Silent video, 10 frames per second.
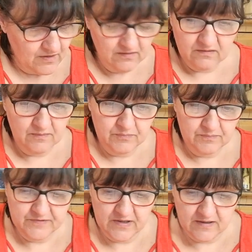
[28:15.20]
No,
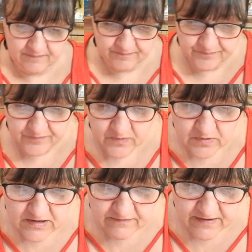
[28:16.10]
yeah, we'll
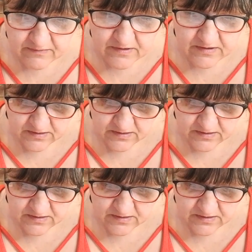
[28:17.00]
leave that one.